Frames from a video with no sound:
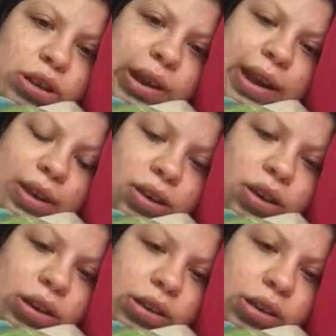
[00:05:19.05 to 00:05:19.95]

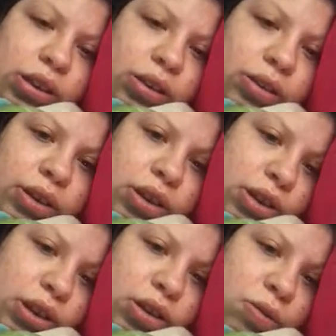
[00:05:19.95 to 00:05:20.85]
snacking, and just like
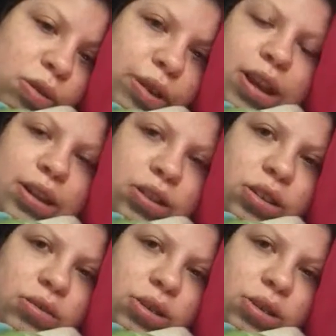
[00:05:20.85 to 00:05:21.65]
laying here and relaxing,